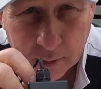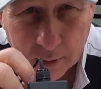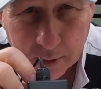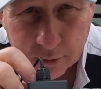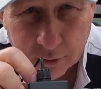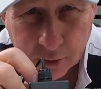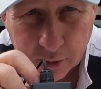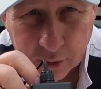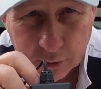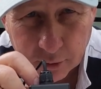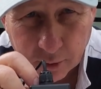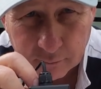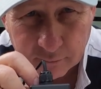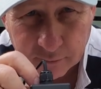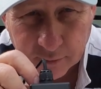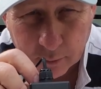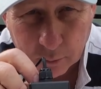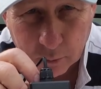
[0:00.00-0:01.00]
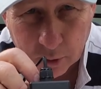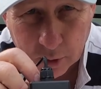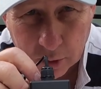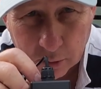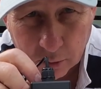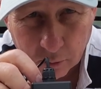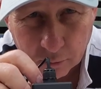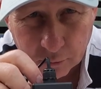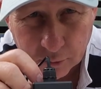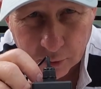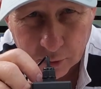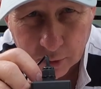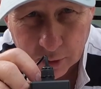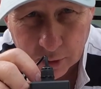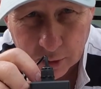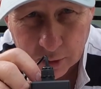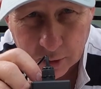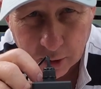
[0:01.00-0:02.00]
drum filter onto
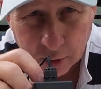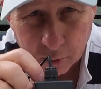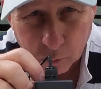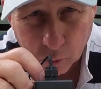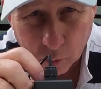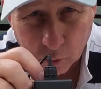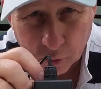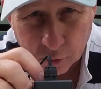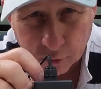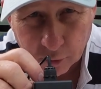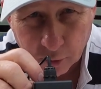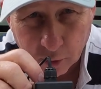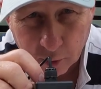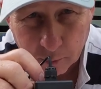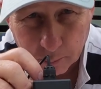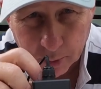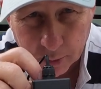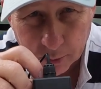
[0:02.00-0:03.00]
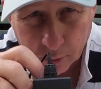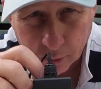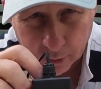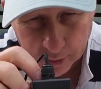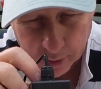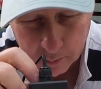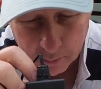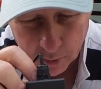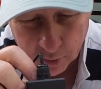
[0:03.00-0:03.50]
the clean water side, but not in the